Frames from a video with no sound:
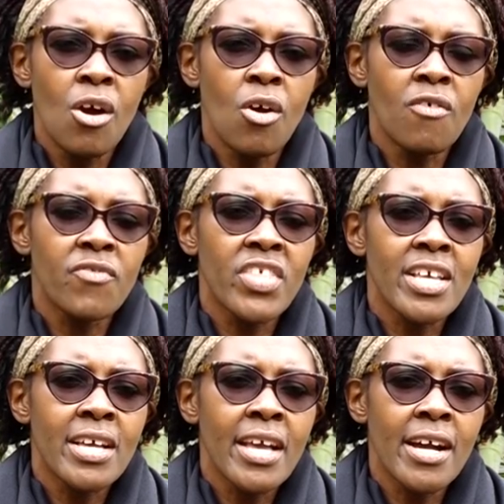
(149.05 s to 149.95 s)
of
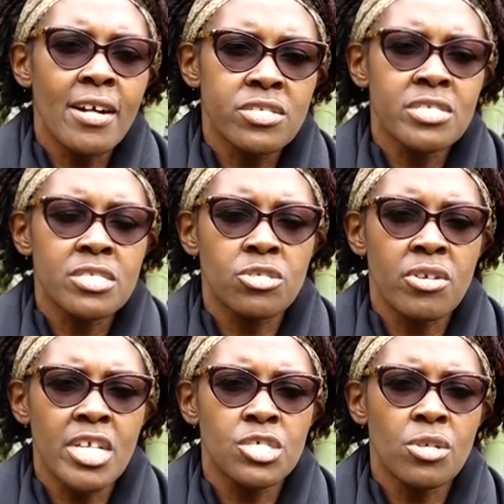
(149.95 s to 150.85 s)
the health
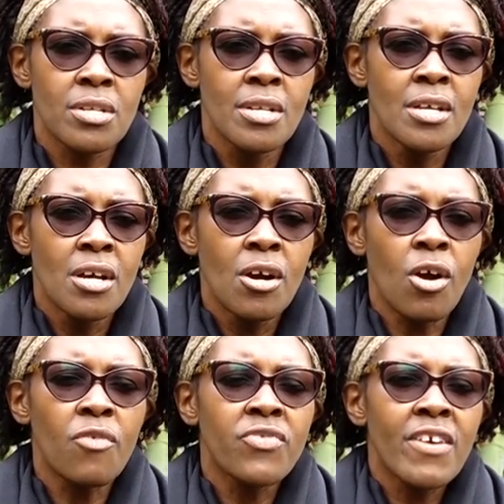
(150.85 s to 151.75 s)
restoration,
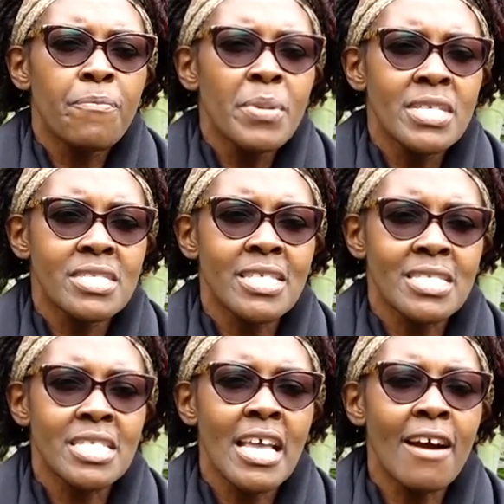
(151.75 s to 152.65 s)
of the peace
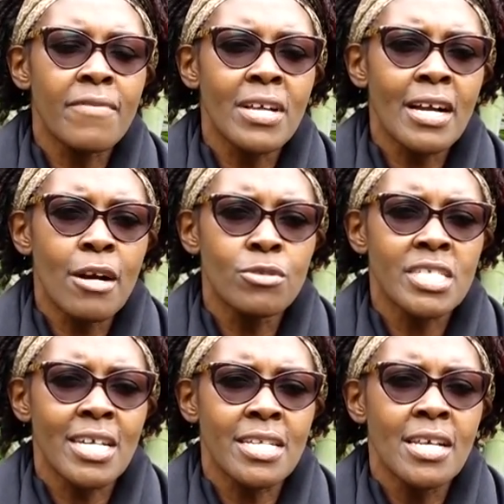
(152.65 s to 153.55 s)
that they have
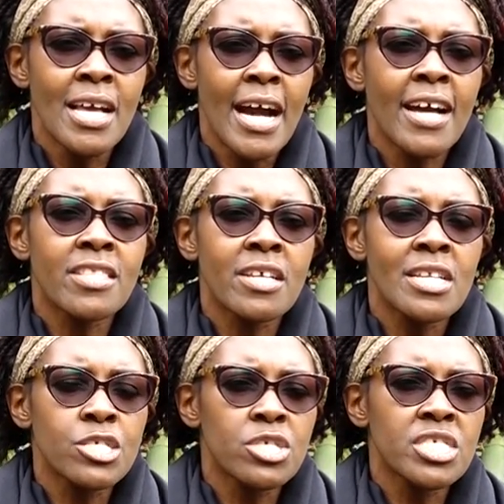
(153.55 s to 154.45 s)
encountered, and the
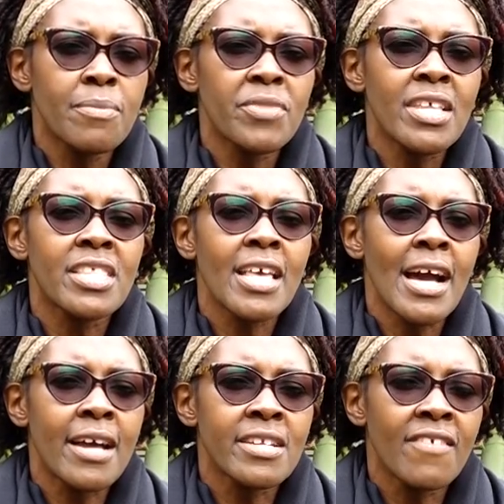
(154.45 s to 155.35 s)
relationship that they
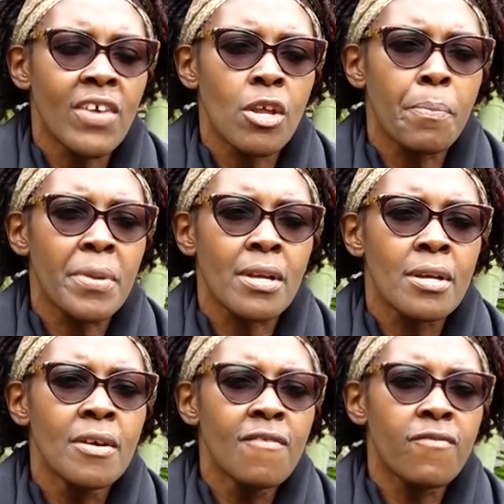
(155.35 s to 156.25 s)
are developing
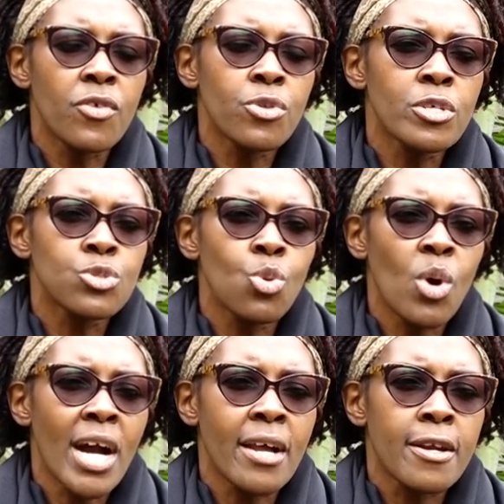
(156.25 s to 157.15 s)
for those who
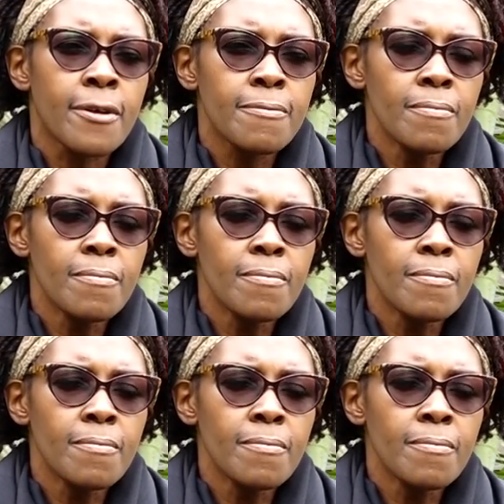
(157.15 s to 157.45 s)
are